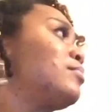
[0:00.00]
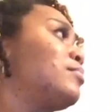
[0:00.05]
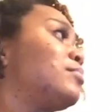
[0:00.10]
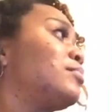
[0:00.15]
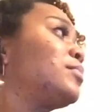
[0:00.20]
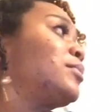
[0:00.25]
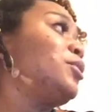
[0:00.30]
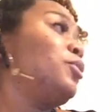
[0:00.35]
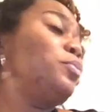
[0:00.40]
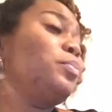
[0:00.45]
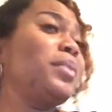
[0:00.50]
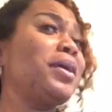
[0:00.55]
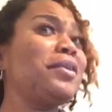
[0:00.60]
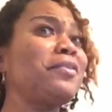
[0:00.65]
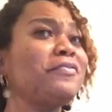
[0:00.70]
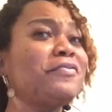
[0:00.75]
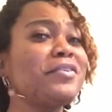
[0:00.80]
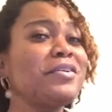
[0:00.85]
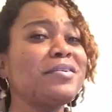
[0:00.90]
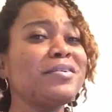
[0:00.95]
You better
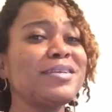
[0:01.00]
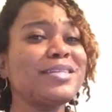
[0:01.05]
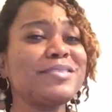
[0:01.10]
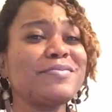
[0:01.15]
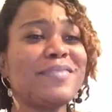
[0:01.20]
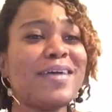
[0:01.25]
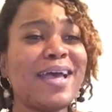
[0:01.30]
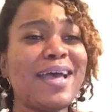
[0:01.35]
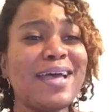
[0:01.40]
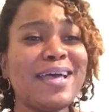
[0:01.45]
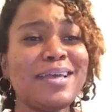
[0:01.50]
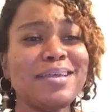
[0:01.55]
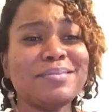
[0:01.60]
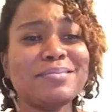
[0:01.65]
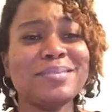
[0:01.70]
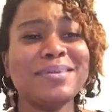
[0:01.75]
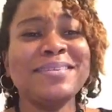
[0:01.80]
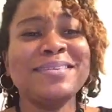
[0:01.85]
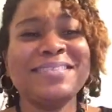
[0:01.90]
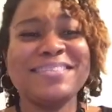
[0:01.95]
feel this
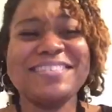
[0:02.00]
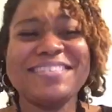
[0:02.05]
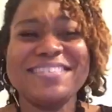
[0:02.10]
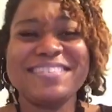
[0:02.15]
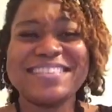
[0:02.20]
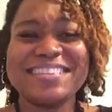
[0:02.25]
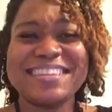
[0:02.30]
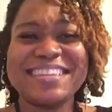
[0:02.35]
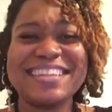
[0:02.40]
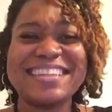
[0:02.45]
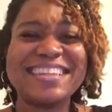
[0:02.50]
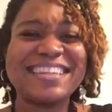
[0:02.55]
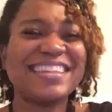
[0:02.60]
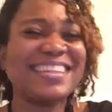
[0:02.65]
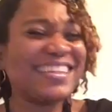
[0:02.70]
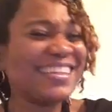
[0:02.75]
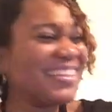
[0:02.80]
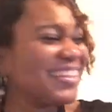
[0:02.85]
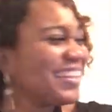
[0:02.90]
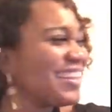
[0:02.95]
vibe.
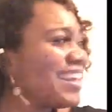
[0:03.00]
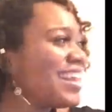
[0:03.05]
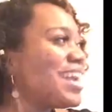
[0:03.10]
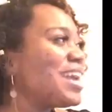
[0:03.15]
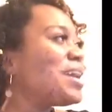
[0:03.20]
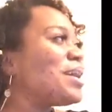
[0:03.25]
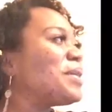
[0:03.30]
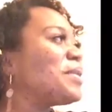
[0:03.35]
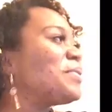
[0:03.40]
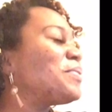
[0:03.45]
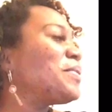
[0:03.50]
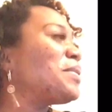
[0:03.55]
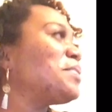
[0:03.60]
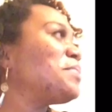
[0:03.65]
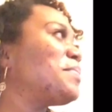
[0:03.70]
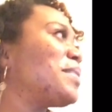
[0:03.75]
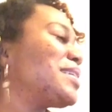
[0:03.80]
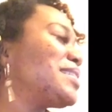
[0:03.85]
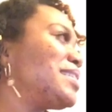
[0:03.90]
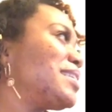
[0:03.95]
Where you
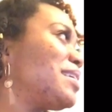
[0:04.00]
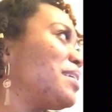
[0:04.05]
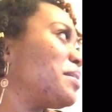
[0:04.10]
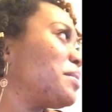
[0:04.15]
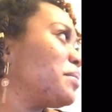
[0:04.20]
about to go?